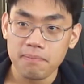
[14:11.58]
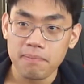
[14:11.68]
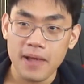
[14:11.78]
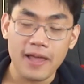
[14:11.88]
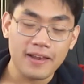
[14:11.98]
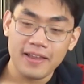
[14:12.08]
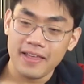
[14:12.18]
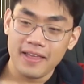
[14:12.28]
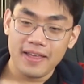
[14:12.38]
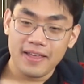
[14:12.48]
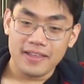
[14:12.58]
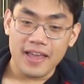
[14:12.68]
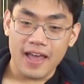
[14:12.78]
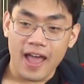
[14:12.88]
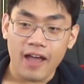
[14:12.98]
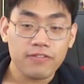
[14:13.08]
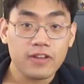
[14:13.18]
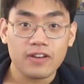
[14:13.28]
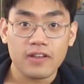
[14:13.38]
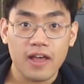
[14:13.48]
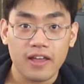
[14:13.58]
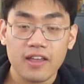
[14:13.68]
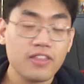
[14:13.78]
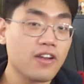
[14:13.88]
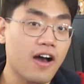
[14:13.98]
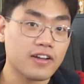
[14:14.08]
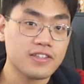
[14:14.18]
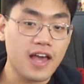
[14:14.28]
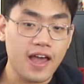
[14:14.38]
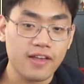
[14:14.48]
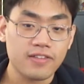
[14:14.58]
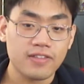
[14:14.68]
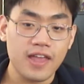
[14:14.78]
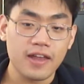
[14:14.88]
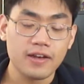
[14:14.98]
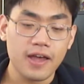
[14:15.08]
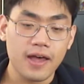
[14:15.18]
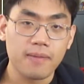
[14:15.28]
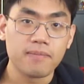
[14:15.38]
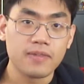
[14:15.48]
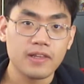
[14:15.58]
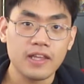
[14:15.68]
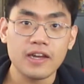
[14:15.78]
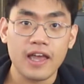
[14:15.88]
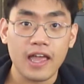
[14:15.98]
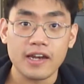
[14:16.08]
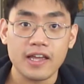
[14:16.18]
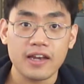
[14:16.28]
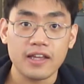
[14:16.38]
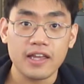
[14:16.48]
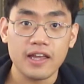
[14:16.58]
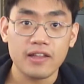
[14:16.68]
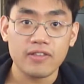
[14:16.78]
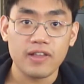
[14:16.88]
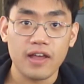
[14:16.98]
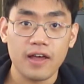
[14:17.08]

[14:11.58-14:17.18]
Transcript: But yeah, after Ethan Hawke dies, then Lena Headey and the kids,